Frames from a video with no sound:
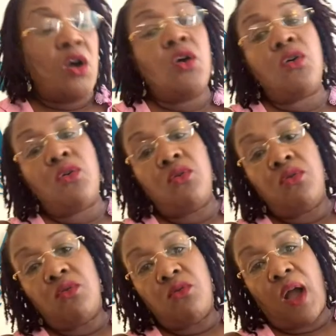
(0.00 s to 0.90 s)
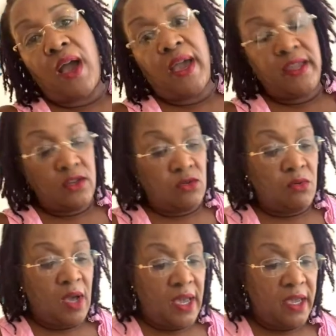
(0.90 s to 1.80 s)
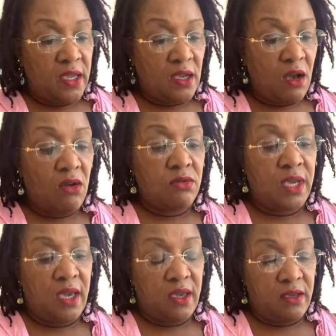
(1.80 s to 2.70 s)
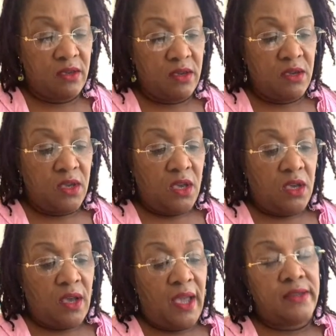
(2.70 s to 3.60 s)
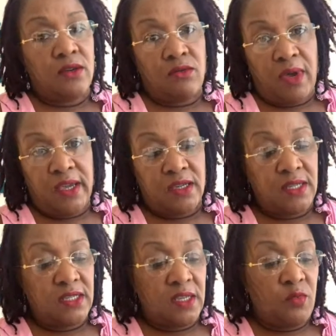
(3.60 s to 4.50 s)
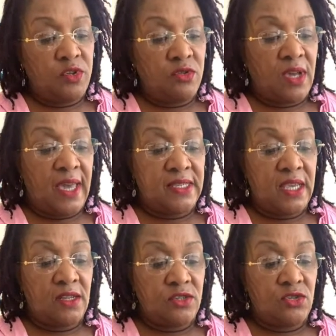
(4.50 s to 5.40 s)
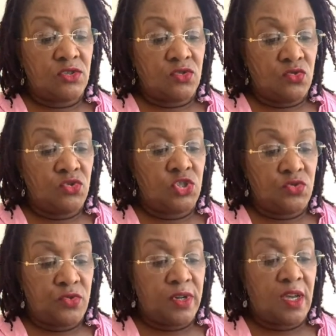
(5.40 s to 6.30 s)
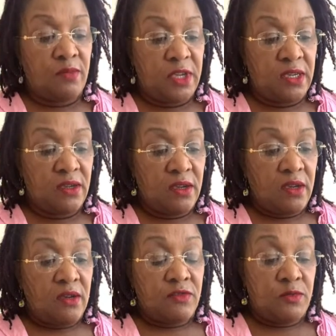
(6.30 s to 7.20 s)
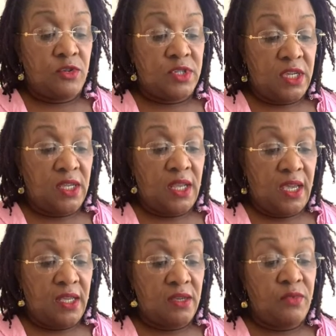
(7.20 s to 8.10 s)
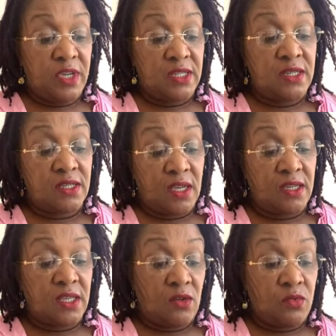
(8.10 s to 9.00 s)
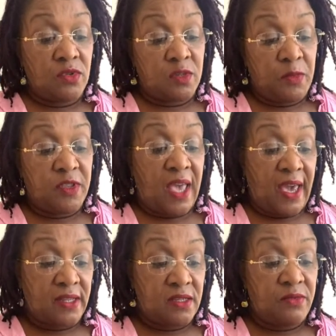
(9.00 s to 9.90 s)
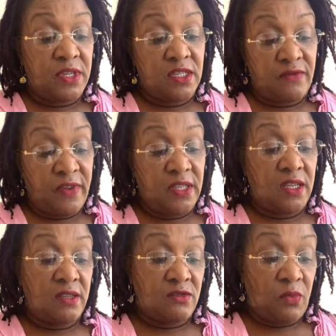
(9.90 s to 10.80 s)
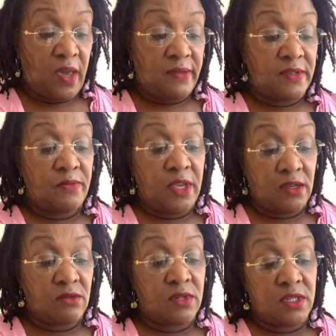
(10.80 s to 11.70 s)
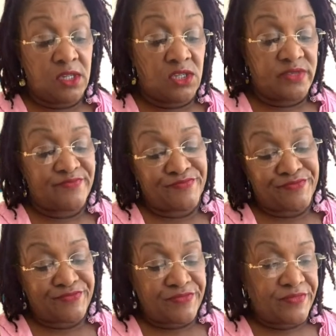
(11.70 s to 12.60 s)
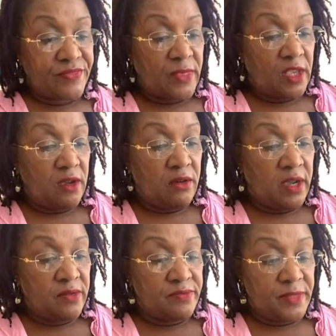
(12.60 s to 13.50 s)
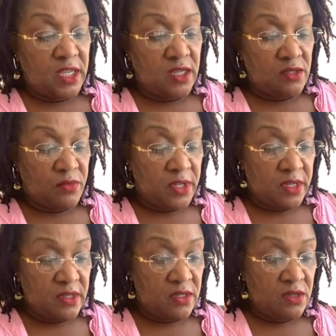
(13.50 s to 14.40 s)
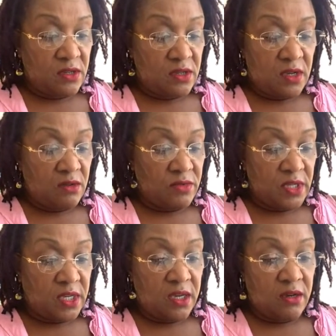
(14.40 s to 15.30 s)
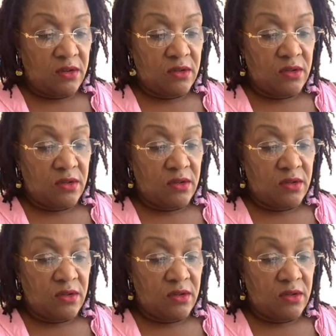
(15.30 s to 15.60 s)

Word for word: Oh, I know why. Okay. I know why. Because they said when you guys handle your school shooter coming from your DNA, then we can discuss how Will Smith acted when he defended his wife's medical condition. All right, it is what it is. I don't really care.